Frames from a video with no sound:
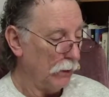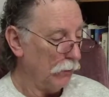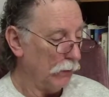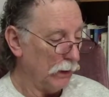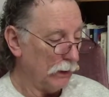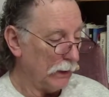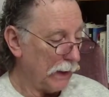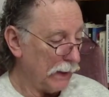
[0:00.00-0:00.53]

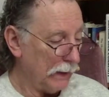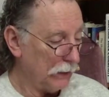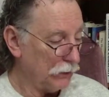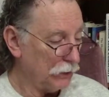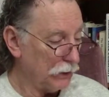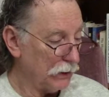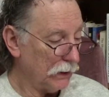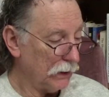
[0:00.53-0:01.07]
While lying
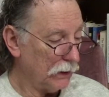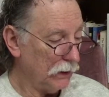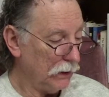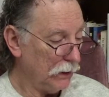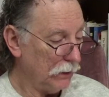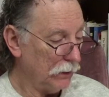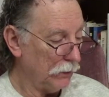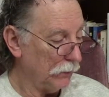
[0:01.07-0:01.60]
sick
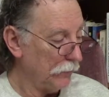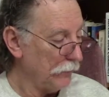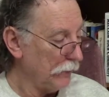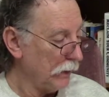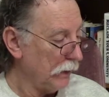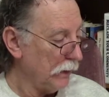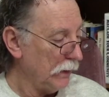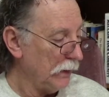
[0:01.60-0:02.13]
here,
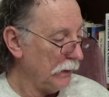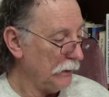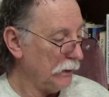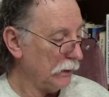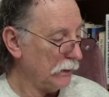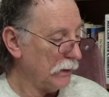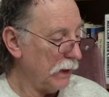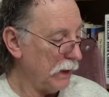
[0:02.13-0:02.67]
he
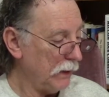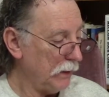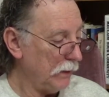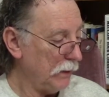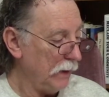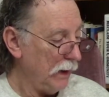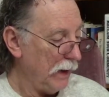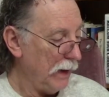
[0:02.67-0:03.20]

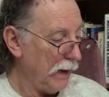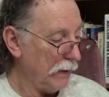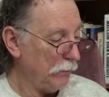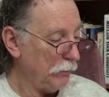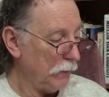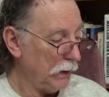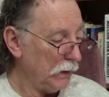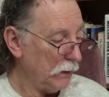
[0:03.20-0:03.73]
dictated at
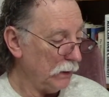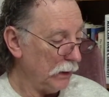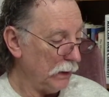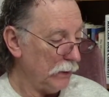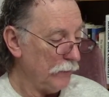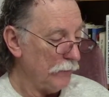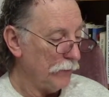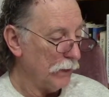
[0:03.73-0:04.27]

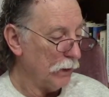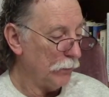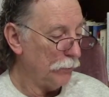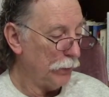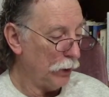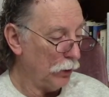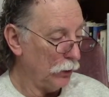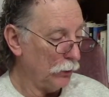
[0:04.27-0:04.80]
midnight a
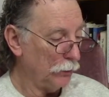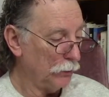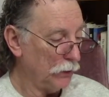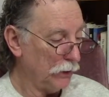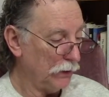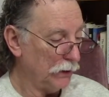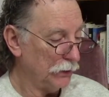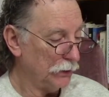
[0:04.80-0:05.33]
poem
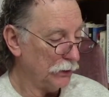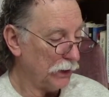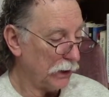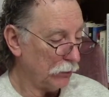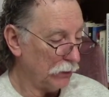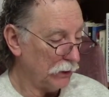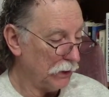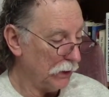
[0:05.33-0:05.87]
to his
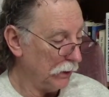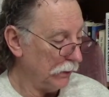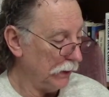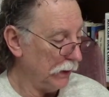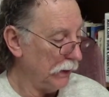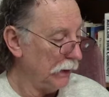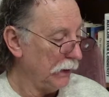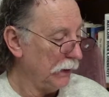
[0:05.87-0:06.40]

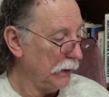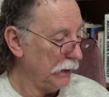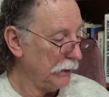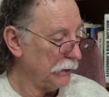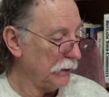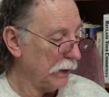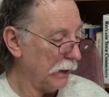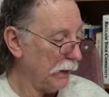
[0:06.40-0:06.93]
secretary
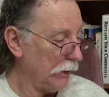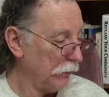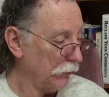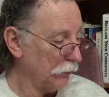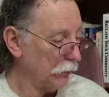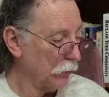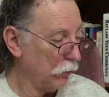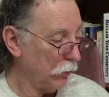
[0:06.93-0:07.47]

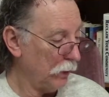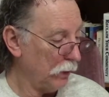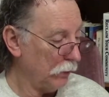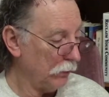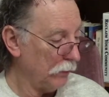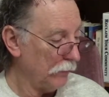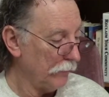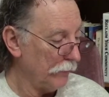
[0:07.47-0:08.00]
entitled,
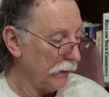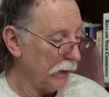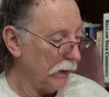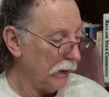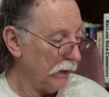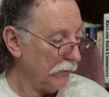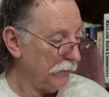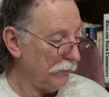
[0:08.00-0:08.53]
quote,
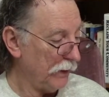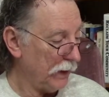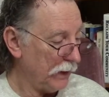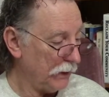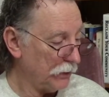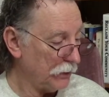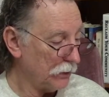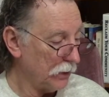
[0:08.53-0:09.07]

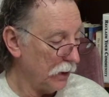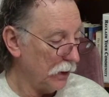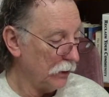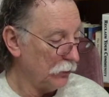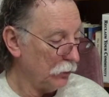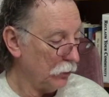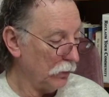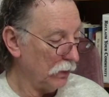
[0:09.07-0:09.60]
"Advice
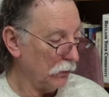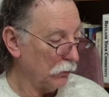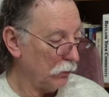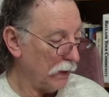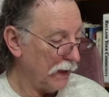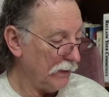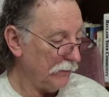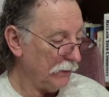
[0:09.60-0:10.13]
to a
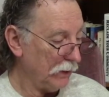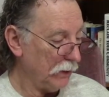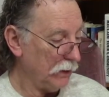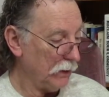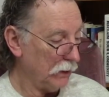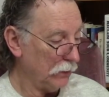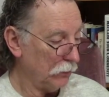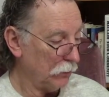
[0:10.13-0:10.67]
Raven
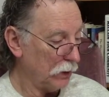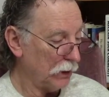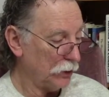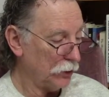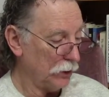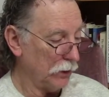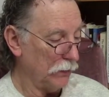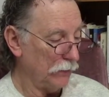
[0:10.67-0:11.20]
in
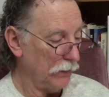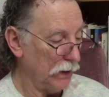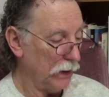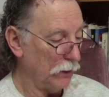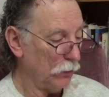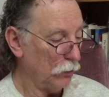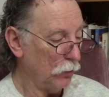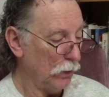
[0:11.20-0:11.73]
Russia,"
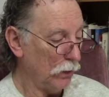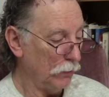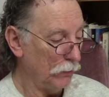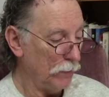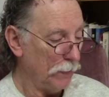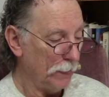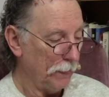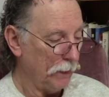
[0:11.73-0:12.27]
end quote,
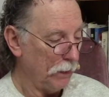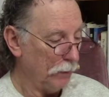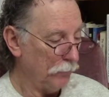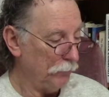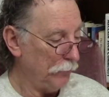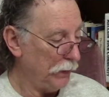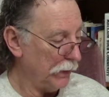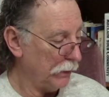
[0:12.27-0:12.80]
a
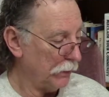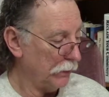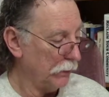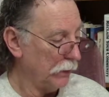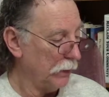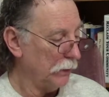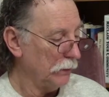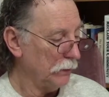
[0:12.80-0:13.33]
bitter
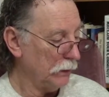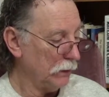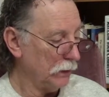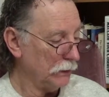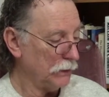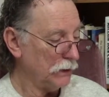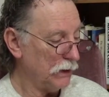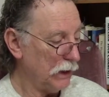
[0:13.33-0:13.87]

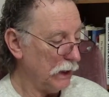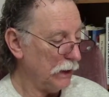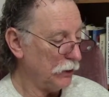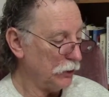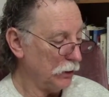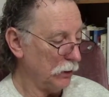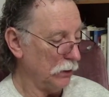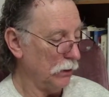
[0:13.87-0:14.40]

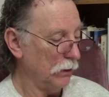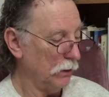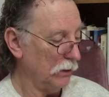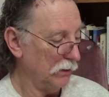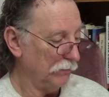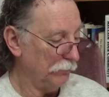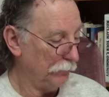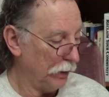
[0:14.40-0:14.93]
denunciation
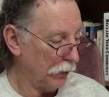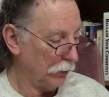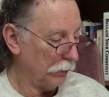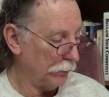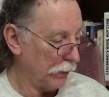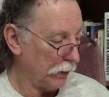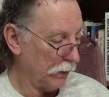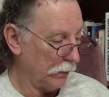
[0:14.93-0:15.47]
of
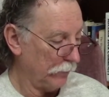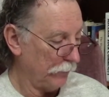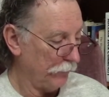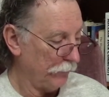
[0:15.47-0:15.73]
Bonaparte.